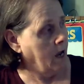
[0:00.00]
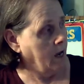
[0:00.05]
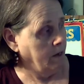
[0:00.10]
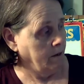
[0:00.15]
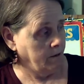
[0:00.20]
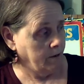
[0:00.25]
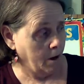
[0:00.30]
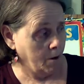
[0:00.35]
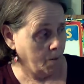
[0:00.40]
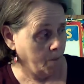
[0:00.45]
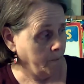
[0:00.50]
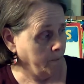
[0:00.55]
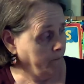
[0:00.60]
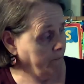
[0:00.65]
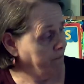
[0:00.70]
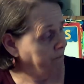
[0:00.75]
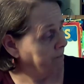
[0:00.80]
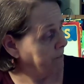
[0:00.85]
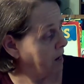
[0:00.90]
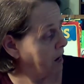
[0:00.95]
So
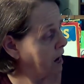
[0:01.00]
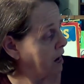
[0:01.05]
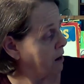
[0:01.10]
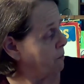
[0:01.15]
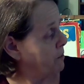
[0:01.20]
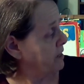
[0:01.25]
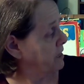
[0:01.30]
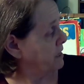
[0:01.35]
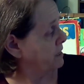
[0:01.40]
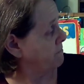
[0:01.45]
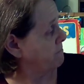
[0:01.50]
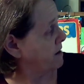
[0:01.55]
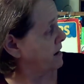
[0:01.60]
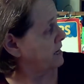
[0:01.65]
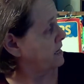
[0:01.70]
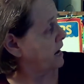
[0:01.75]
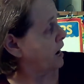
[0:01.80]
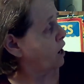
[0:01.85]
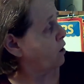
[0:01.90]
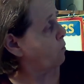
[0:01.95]
I wanted to
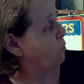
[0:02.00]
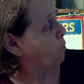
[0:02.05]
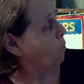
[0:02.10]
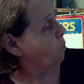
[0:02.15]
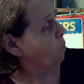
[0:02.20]
find out